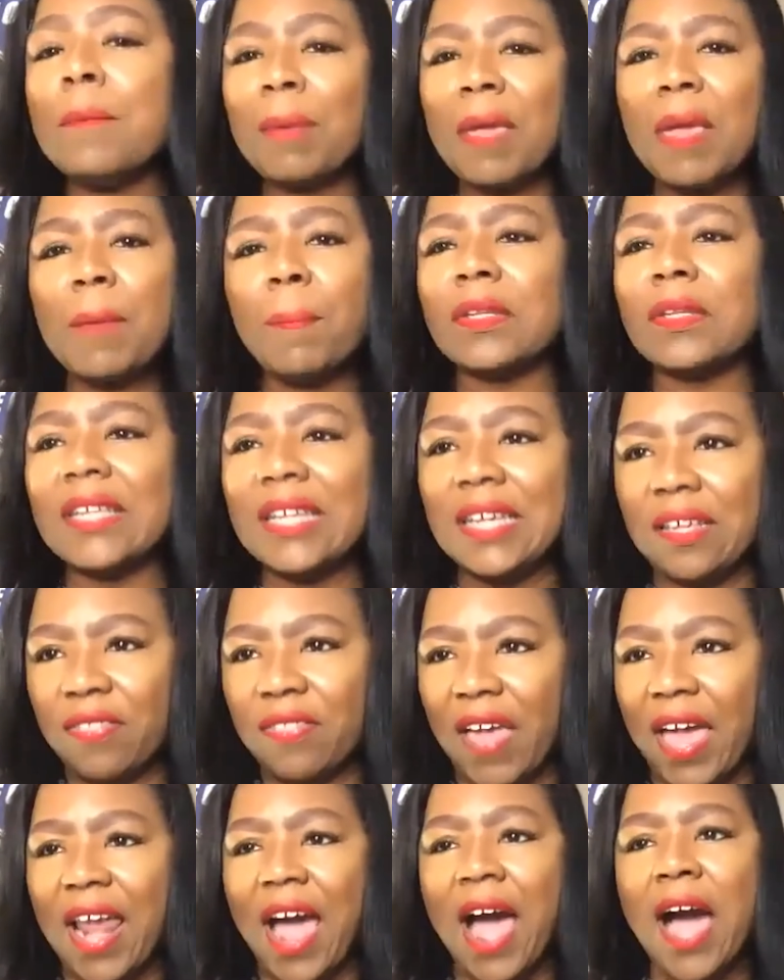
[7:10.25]
People
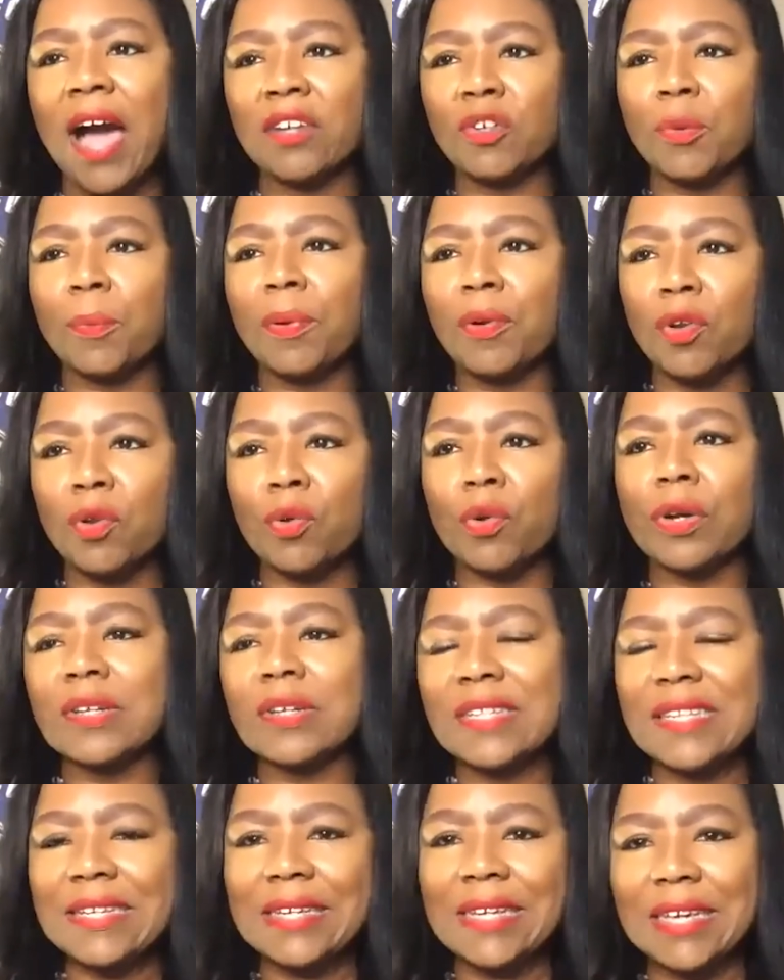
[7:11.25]
need that.
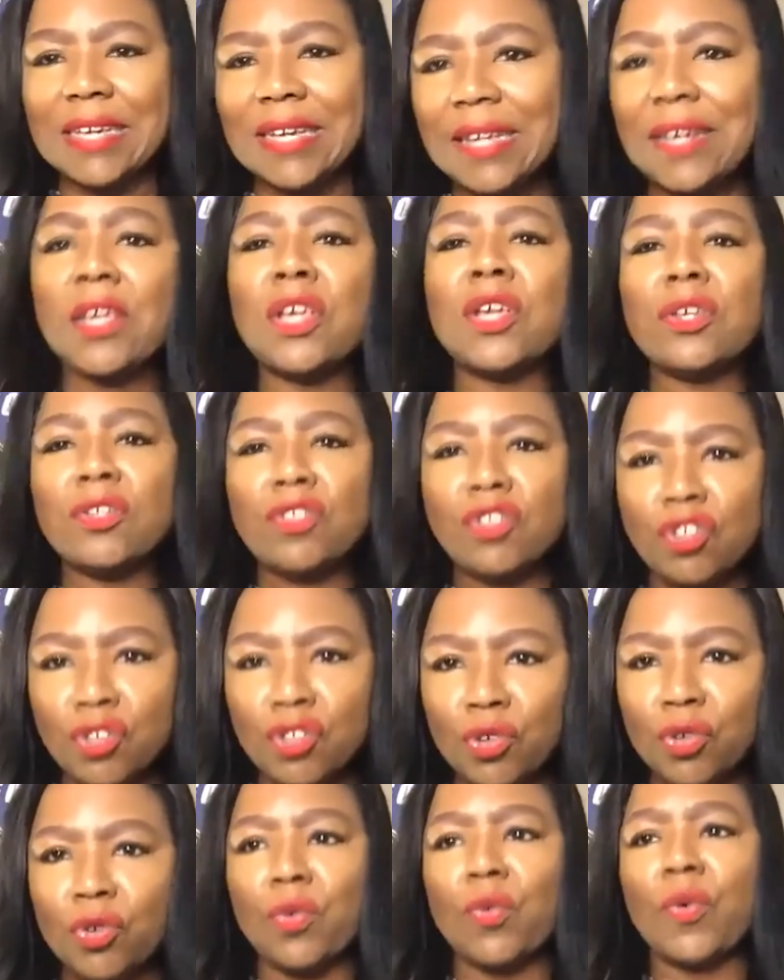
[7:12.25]
Entrepreneurs need
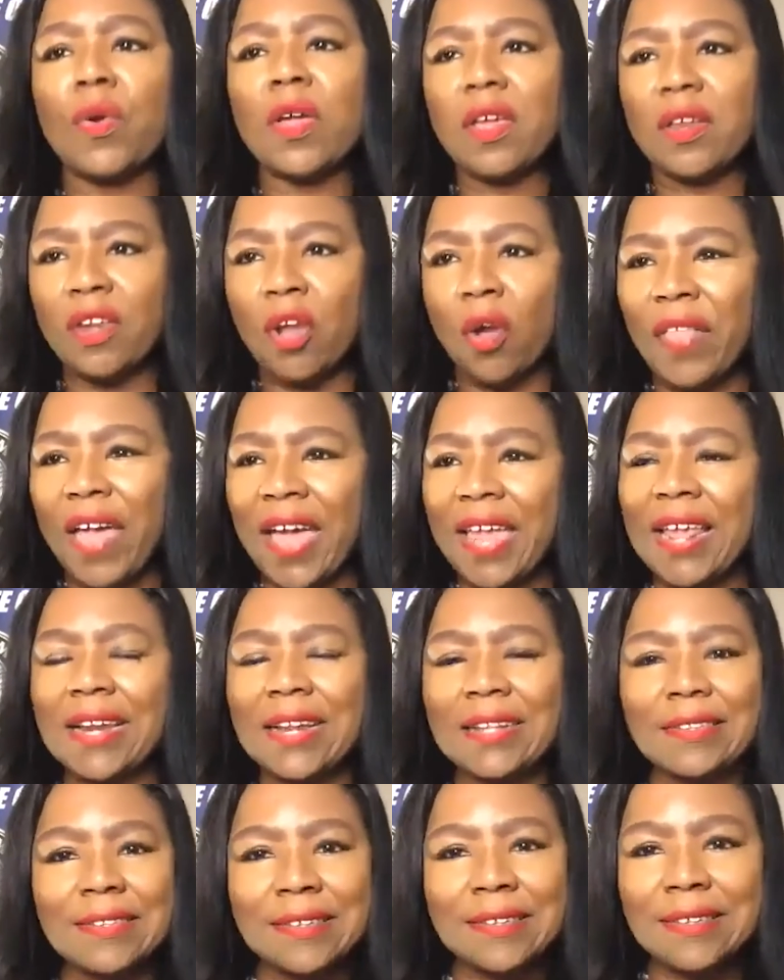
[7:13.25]
to know that,
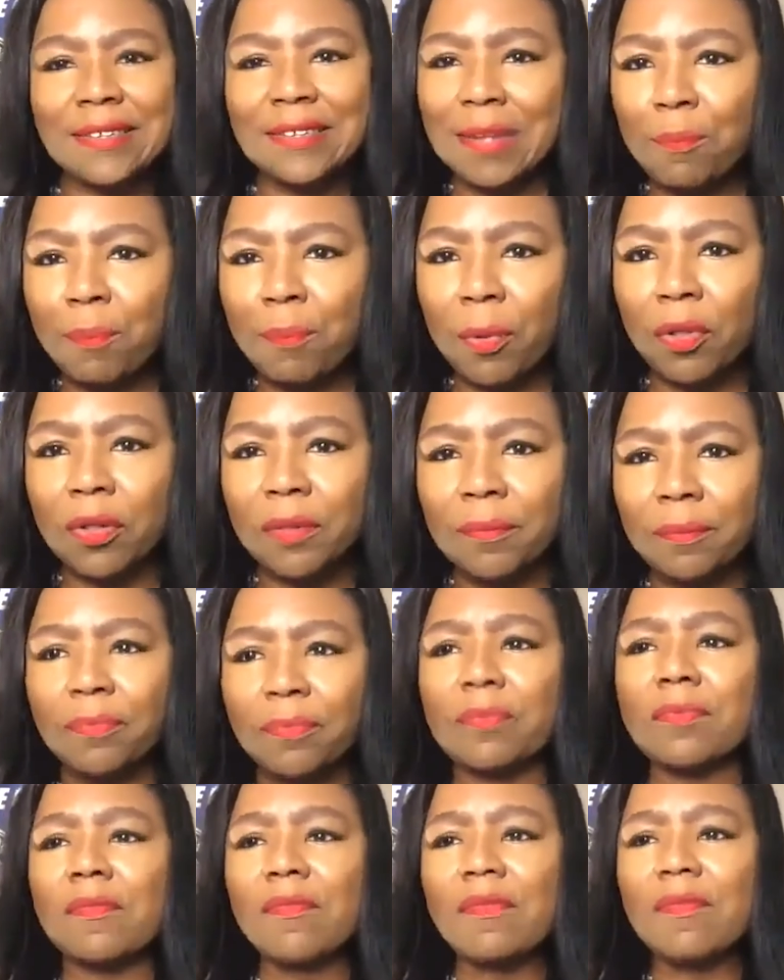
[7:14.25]
and it's a simple